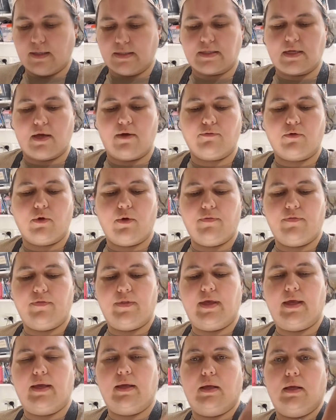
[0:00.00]
So I've got
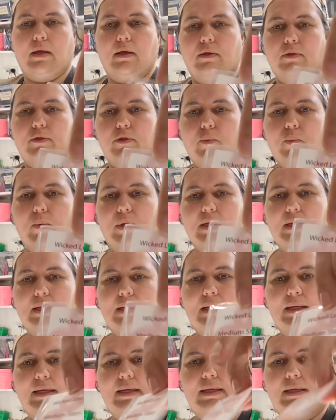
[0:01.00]
the
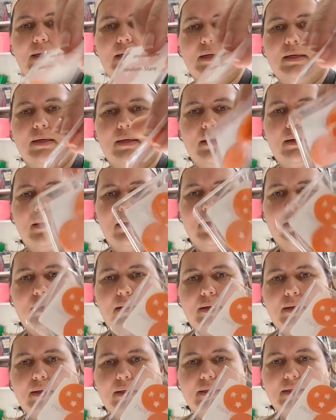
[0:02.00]
Wicked Lee
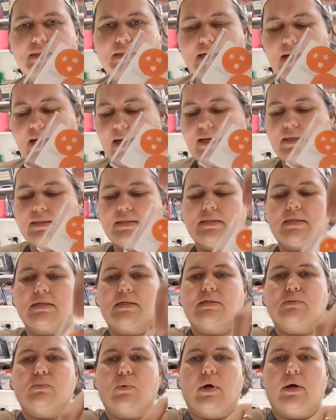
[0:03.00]
stars
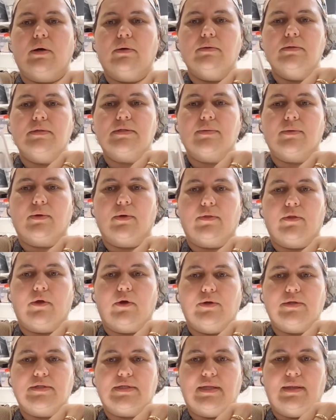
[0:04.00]
as well, so we've got
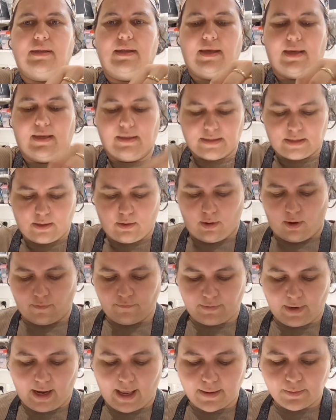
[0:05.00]
those in there. So
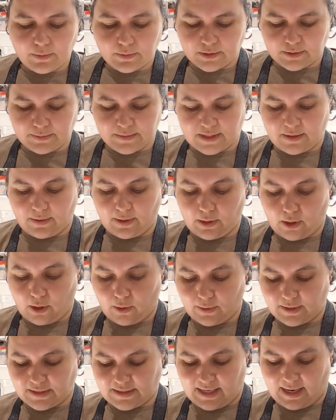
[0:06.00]
I've labelled them so I
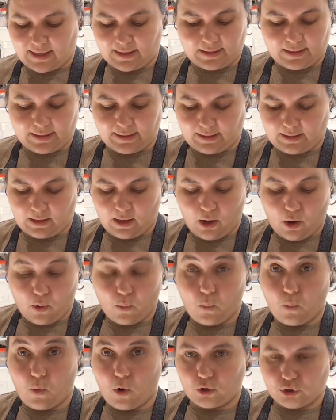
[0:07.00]
know exactly
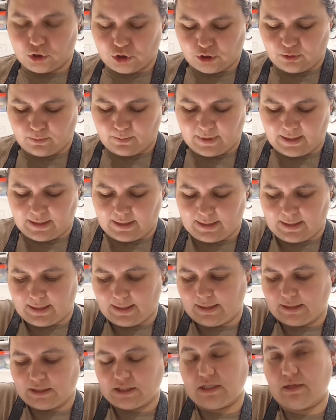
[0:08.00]
what should be
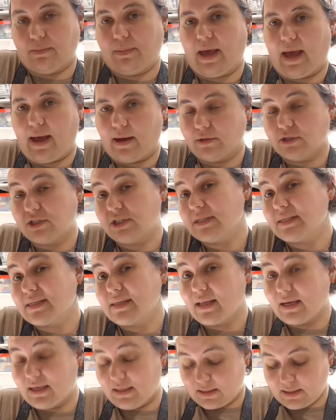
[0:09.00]
in each of the pouches,
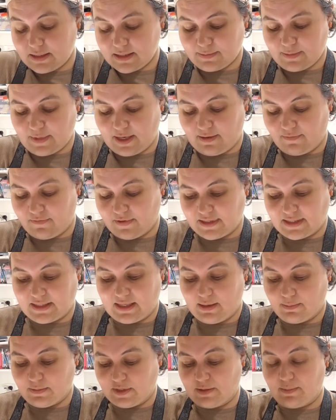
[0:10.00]
and then it doesn't mean if there's
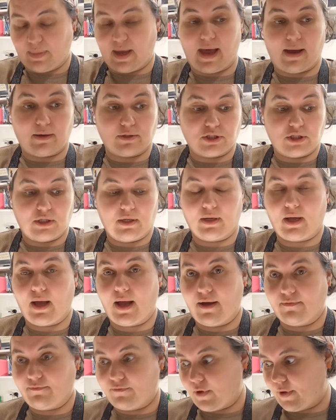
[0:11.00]
an empty pouch and I
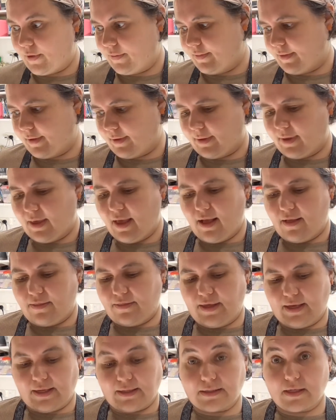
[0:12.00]
can't find the
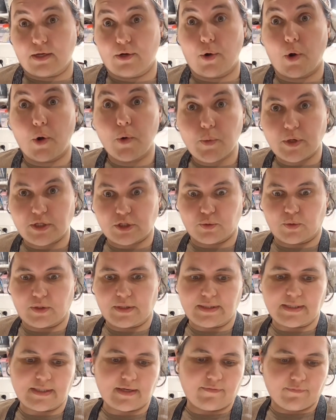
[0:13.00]
things, I know which
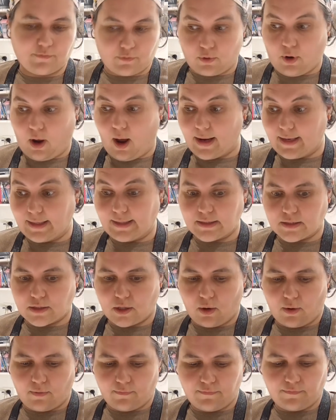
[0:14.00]
ones I need to
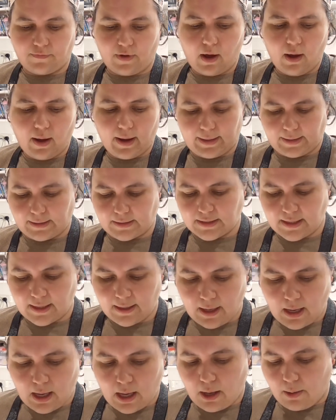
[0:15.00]
go and find.
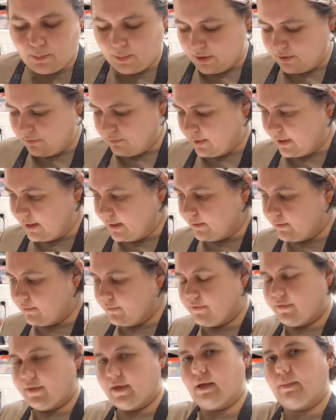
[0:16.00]
But the really
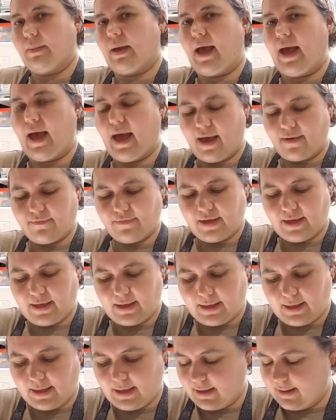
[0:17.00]
good thing about
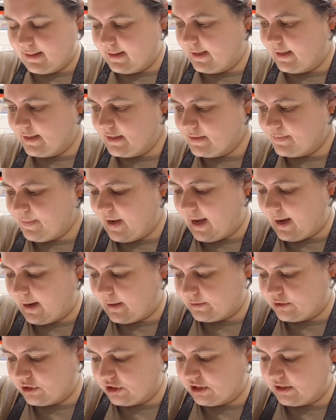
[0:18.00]
having these
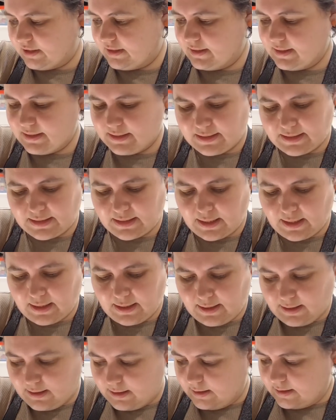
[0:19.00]
pouches,
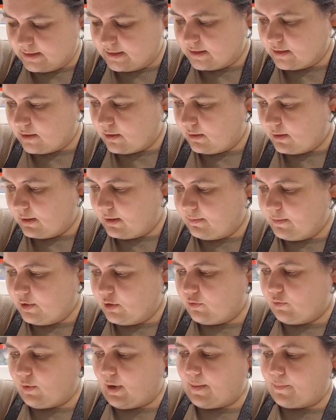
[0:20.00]
so let me
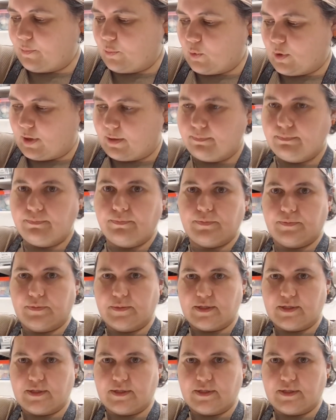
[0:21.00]
grab one.